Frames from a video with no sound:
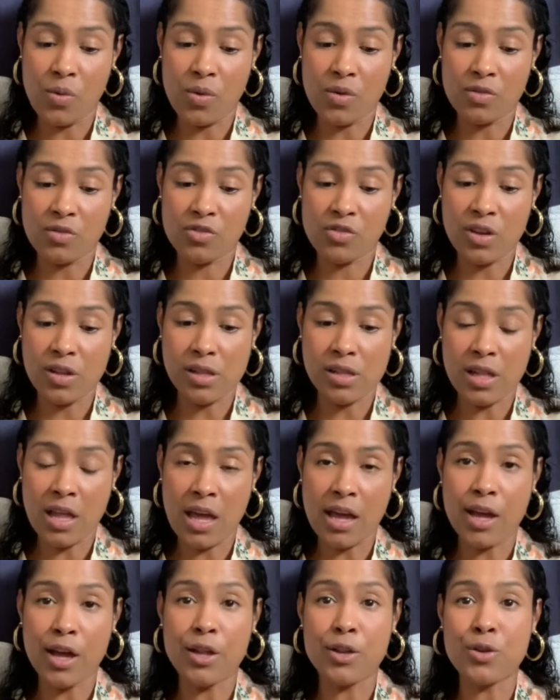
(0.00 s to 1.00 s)
just
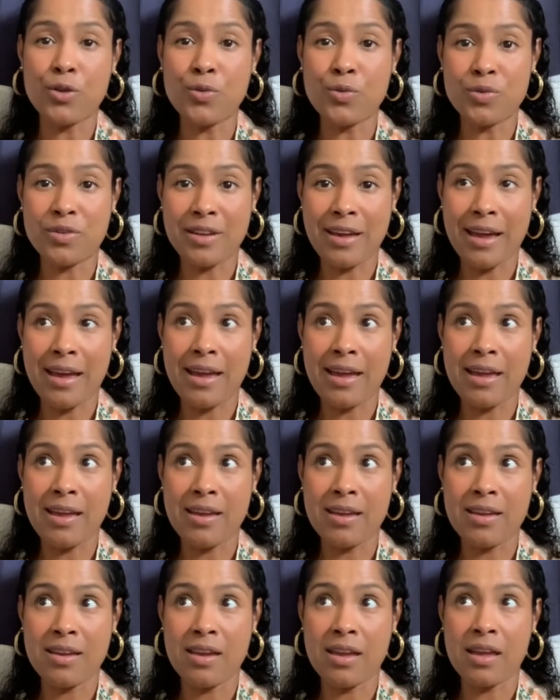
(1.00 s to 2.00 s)
like a new
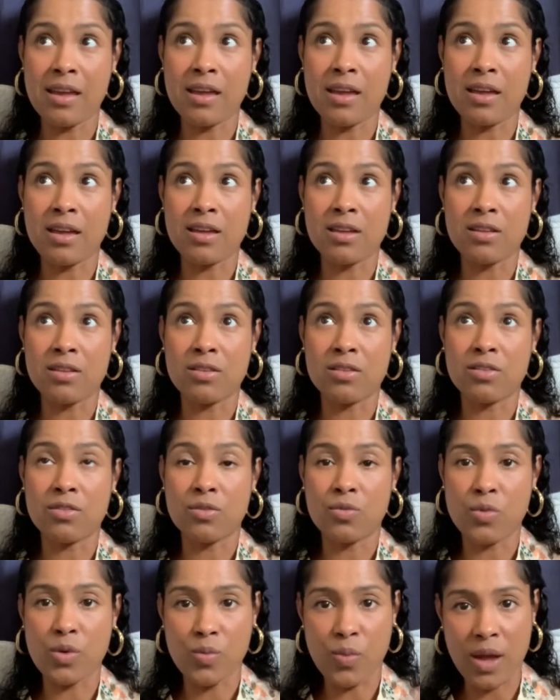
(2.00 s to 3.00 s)
day, and
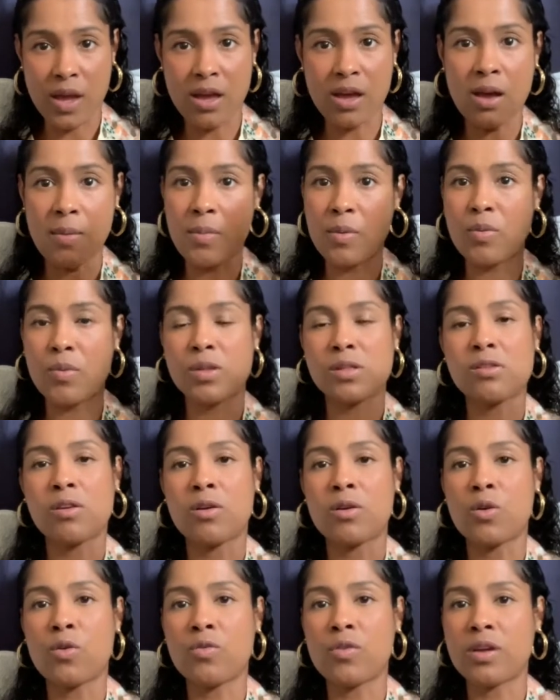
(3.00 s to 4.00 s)
we wake up and we
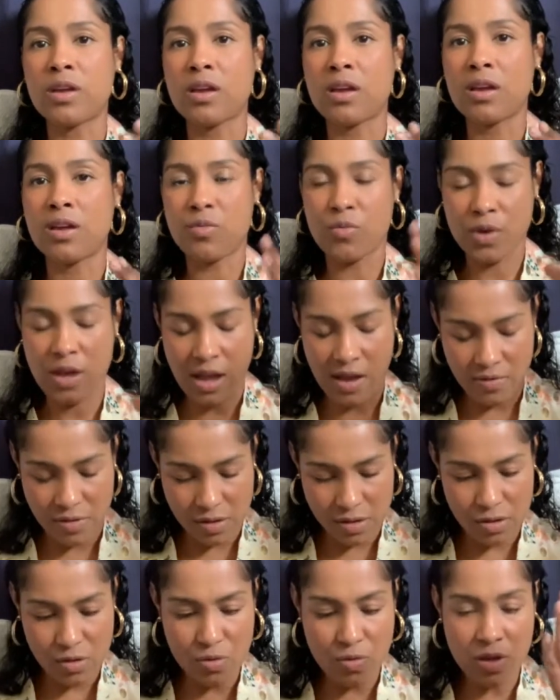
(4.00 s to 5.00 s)
start over again, we have
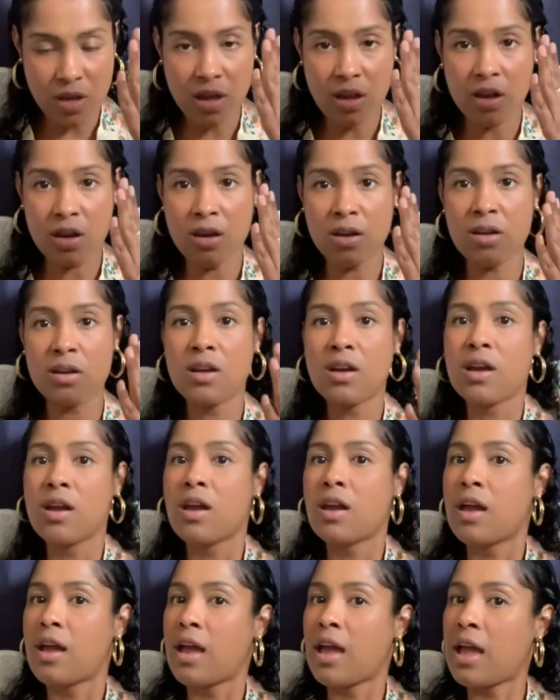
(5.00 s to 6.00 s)
this new year,
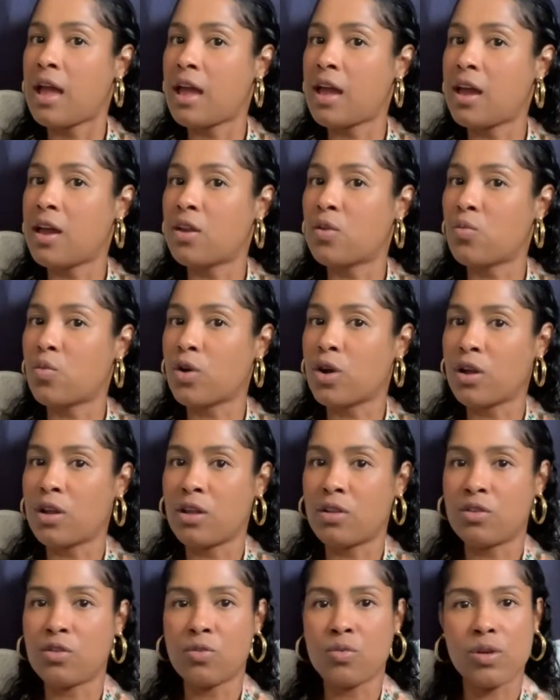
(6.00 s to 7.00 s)
and we're
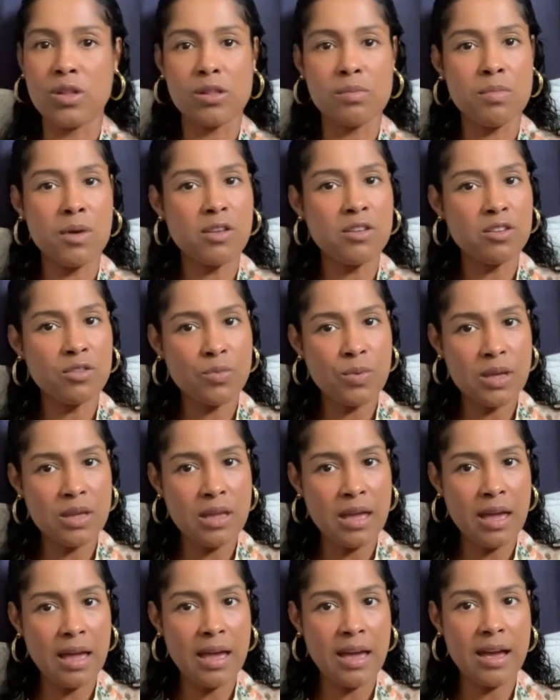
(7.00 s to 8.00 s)
going to do as much as we
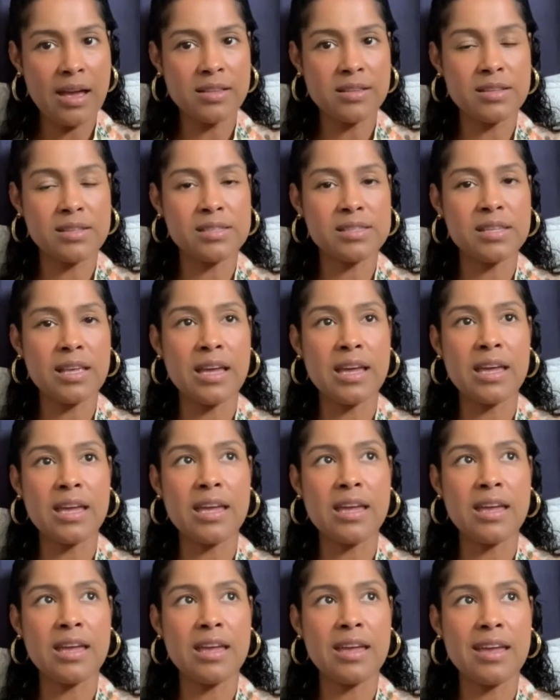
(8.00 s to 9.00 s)
can to
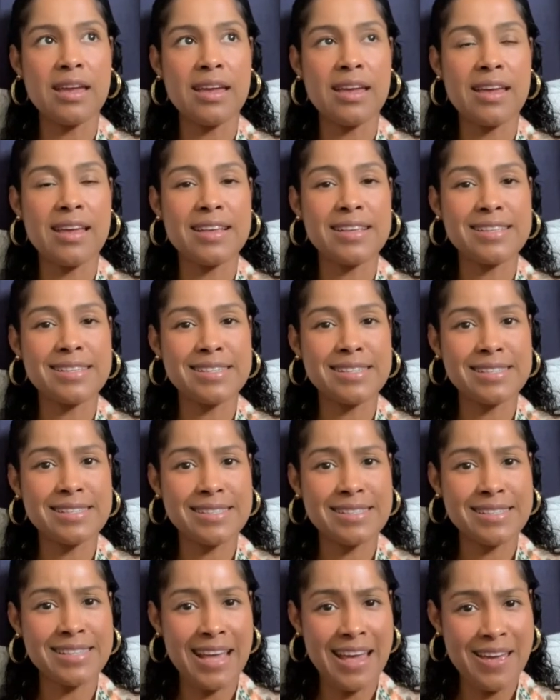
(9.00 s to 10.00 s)
stay
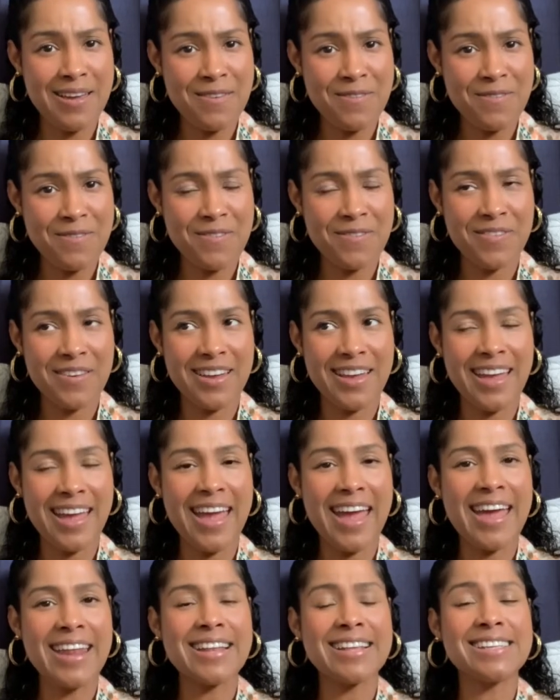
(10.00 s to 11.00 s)
safe
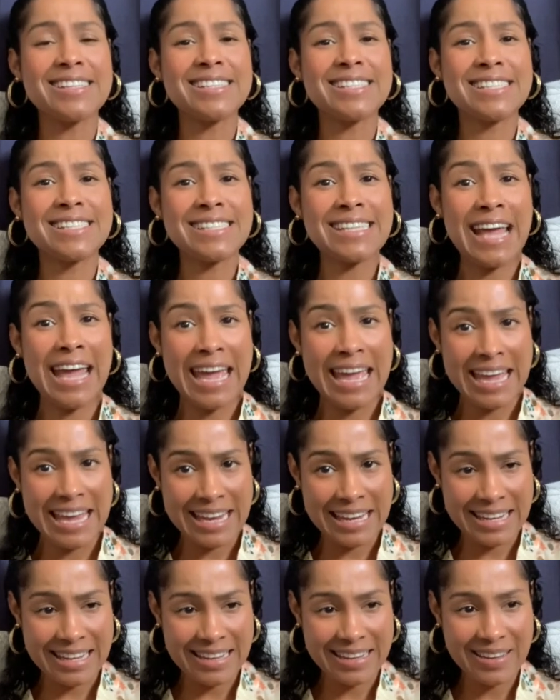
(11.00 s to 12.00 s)
and
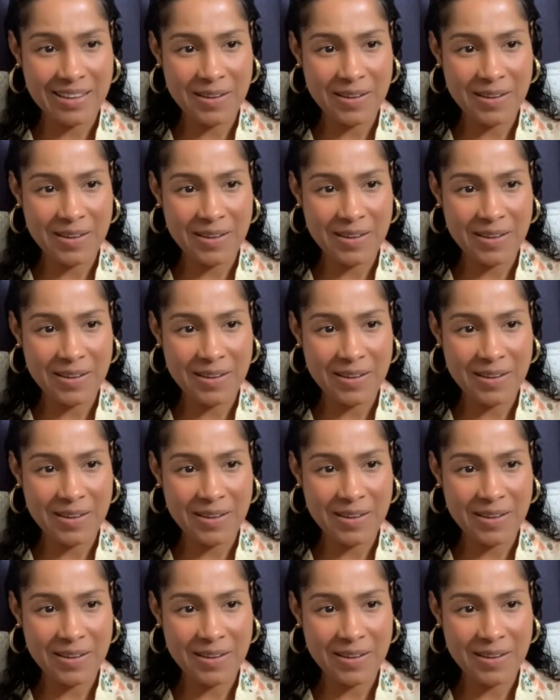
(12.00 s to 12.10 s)
sane,